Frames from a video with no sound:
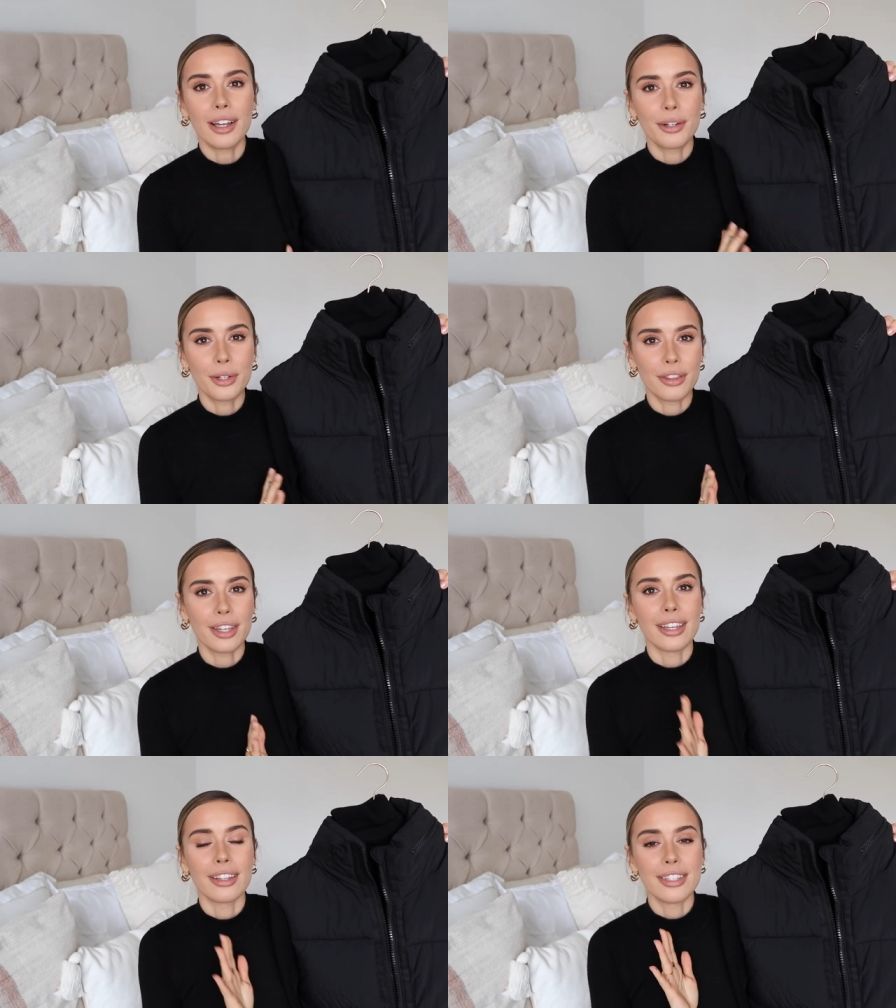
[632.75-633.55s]
I know what you're
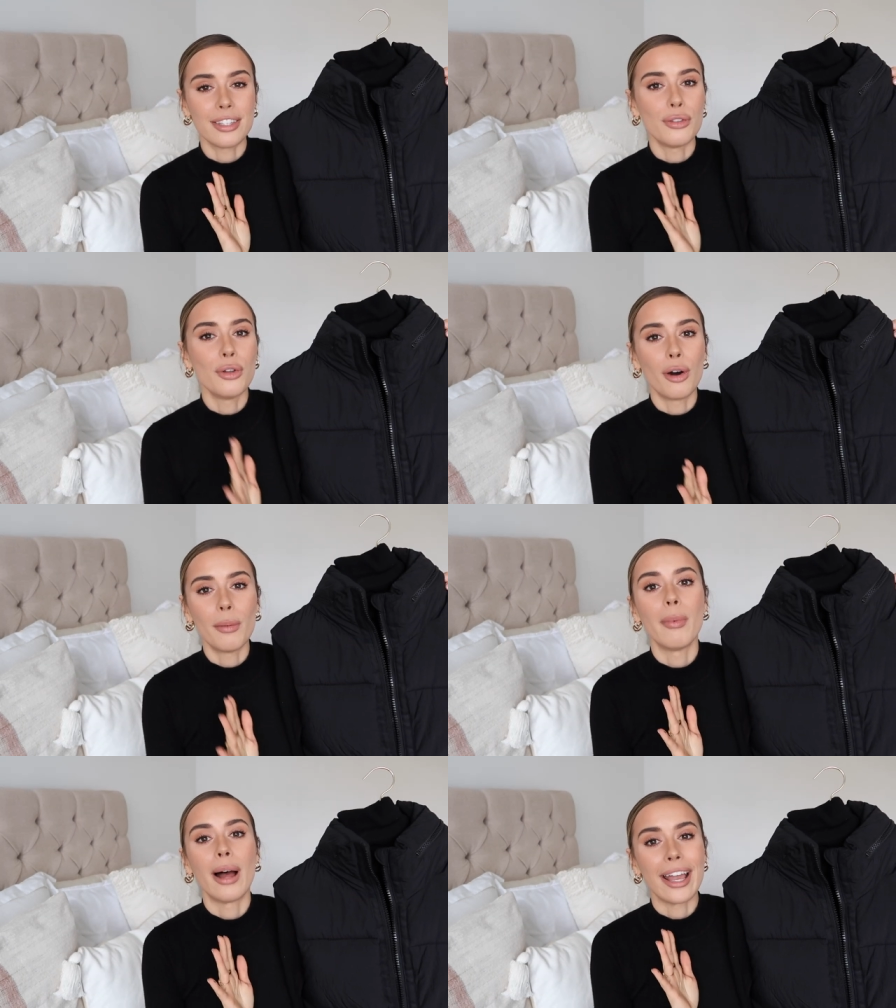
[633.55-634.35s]
thinking, this is
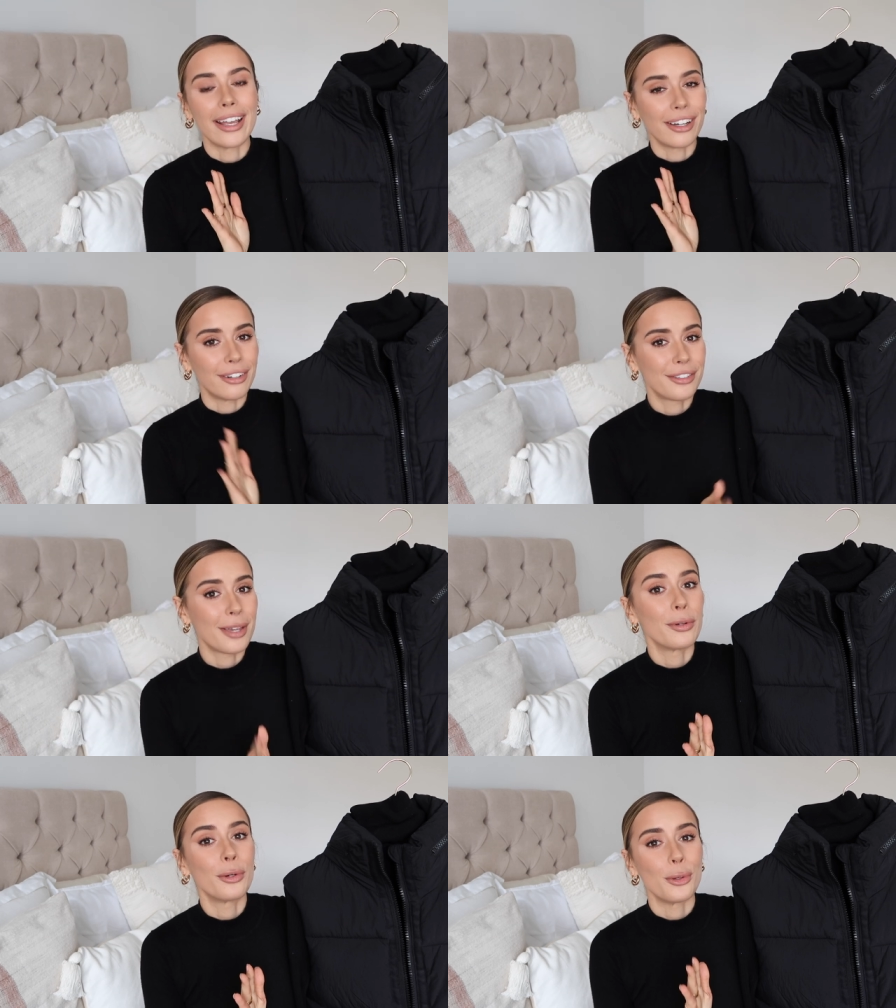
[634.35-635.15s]
not my kind of
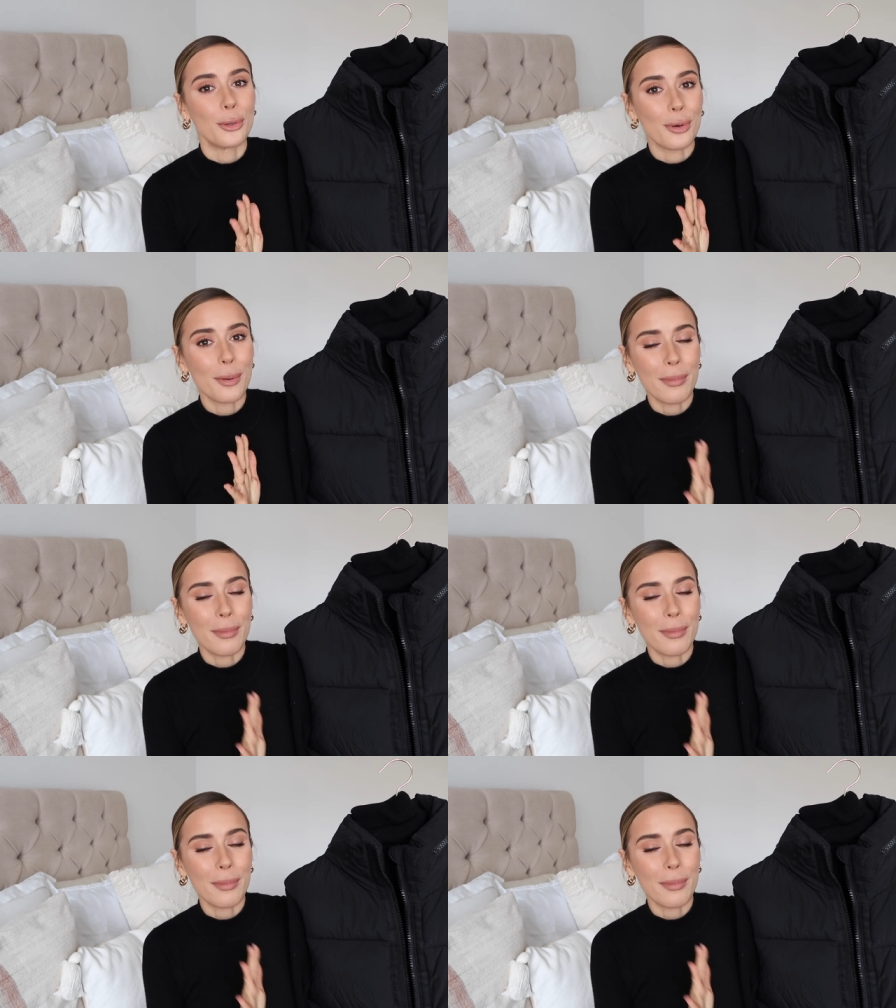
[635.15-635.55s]
typical